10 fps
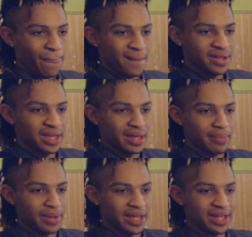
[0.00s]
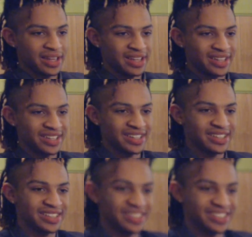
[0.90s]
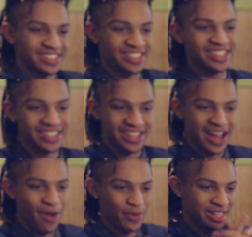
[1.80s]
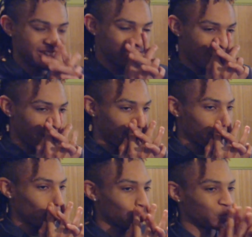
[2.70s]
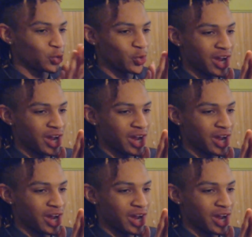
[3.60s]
yeah, man. See, I really just got the full story.